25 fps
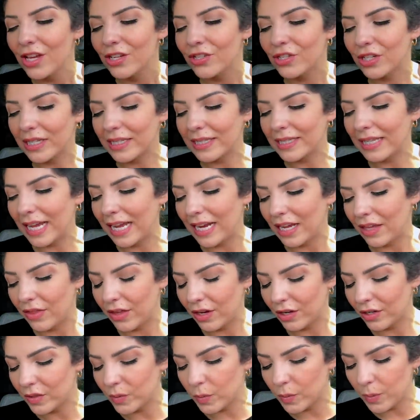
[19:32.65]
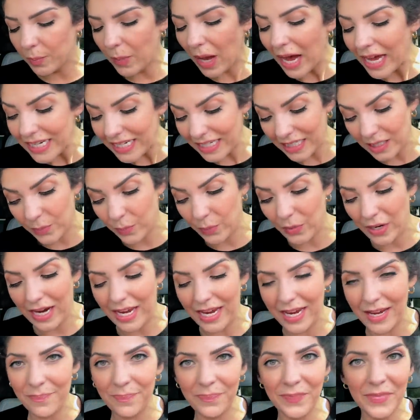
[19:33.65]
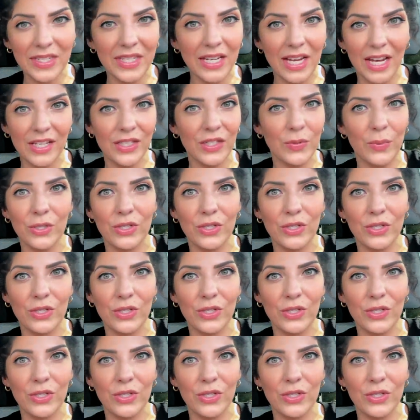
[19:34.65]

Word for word: just like their body spray does,